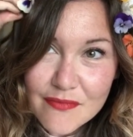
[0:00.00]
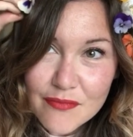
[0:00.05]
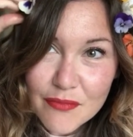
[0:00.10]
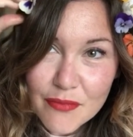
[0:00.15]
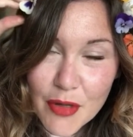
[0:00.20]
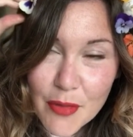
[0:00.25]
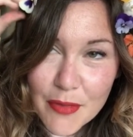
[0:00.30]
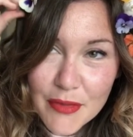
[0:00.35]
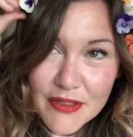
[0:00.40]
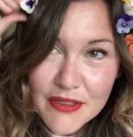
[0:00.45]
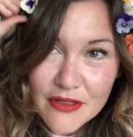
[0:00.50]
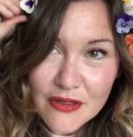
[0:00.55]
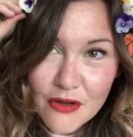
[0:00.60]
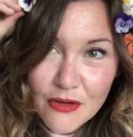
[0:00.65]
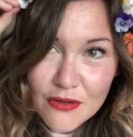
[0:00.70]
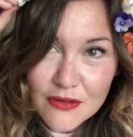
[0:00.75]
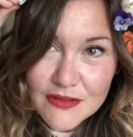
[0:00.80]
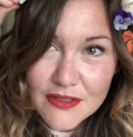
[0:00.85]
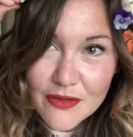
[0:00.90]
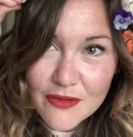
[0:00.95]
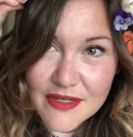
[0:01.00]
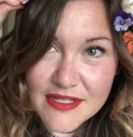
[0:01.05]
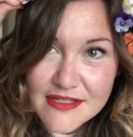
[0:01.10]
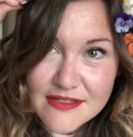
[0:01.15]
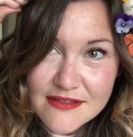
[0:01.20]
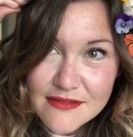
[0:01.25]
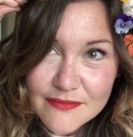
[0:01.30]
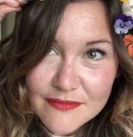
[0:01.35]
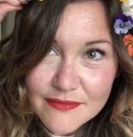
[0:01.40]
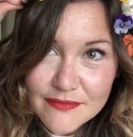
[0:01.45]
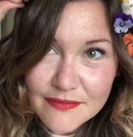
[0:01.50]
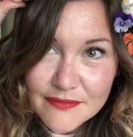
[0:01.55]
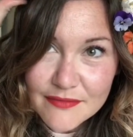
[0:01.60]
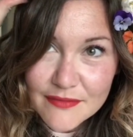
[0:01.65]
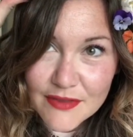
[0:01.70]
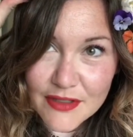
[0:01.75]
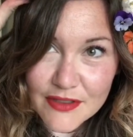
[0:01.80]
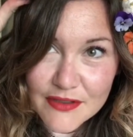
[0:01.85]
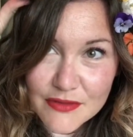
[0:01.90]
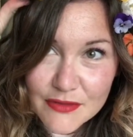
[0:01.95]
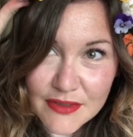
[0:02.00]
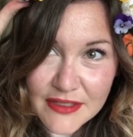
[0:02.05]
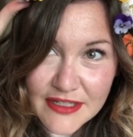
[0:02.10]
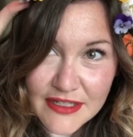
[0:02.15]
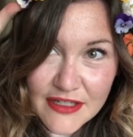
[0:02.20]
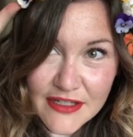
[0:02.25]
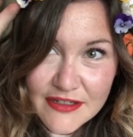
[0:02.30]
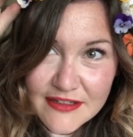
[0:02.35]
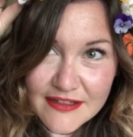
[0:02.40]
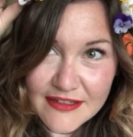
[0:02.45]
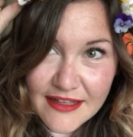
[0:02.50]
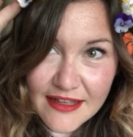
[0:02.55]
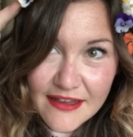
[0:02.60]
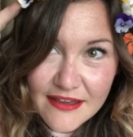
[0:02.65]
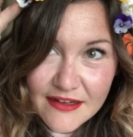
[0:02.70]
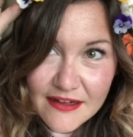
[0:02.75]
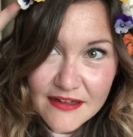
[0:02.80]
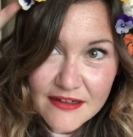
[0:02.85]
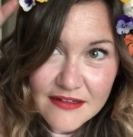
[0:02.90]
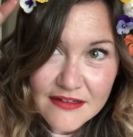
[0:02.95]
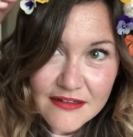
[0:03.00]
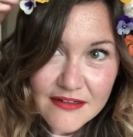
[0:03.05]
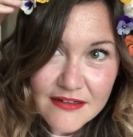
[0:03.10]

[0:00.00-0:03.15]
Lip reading: Purple and gold always looks really good together.